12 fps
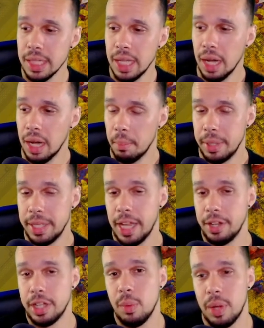But yeah,
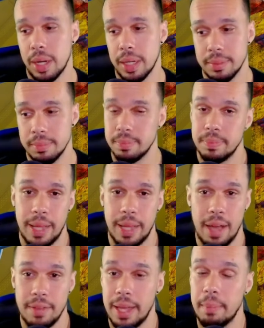you're gonna want to
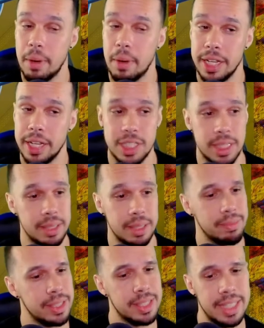have that money just
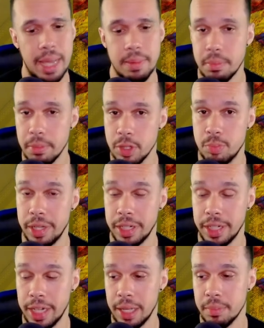to snipe some of those big
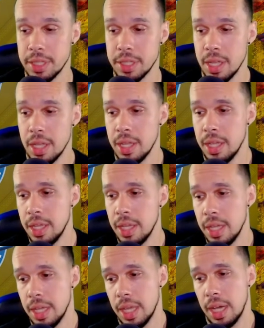names.
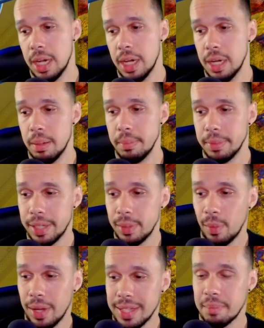You're gonna
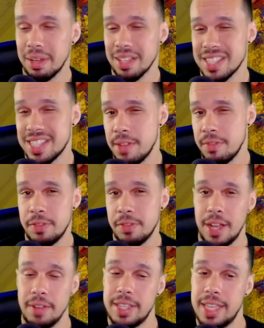want about
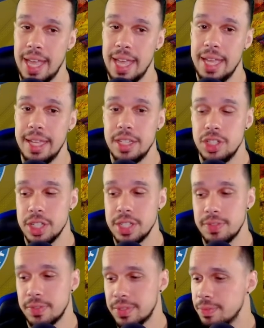75K
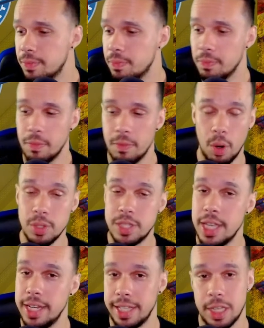just
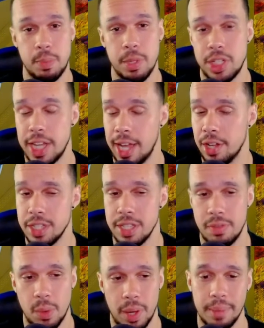rotating XP challenges
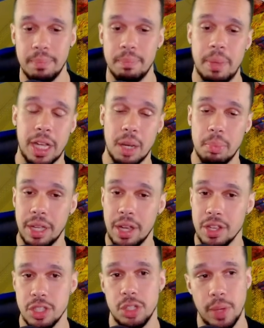if you want to pick up
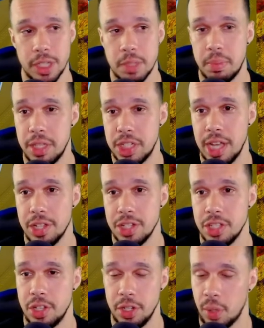players to do XP
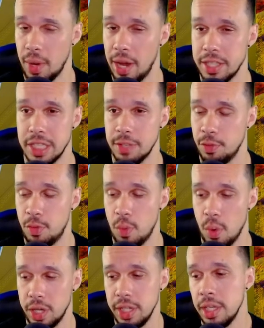challenges on your grind to level
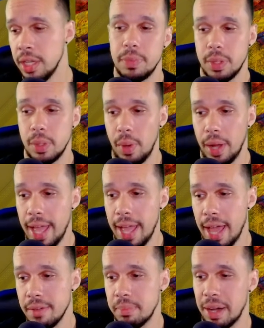40. You want to
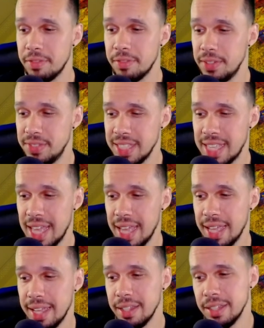have about
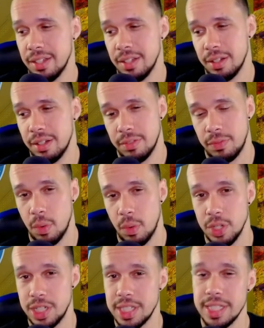50K
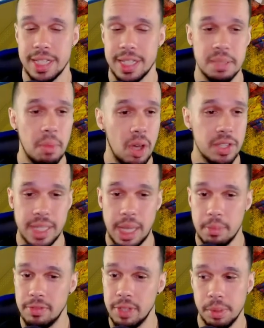for just like small
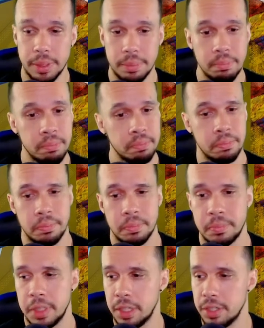snipe flipping,
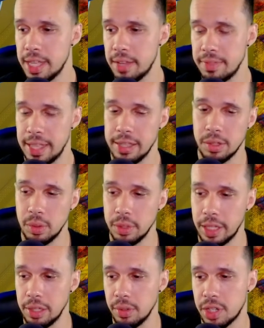just have that
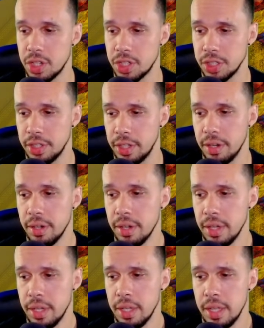little cushion there.
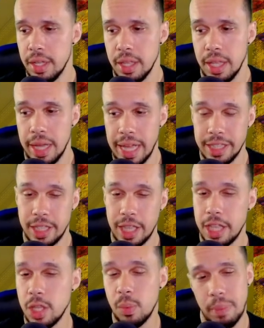And
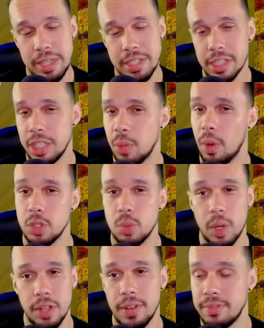then you want
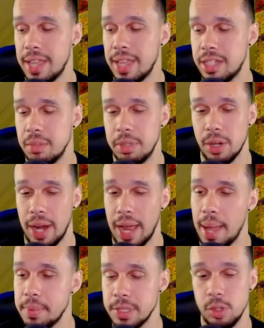25K to be your
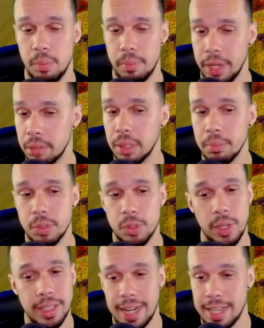absolute minimum.
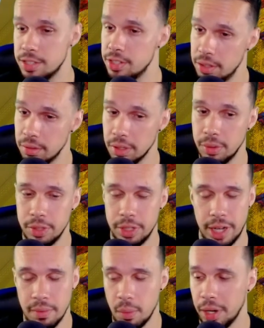Treat that as 0. You
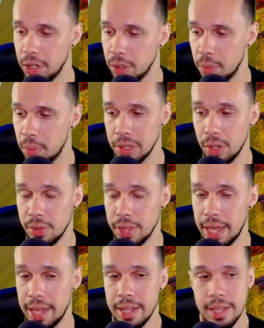never want to go below
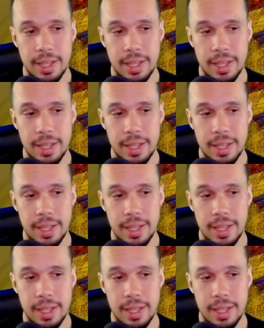that.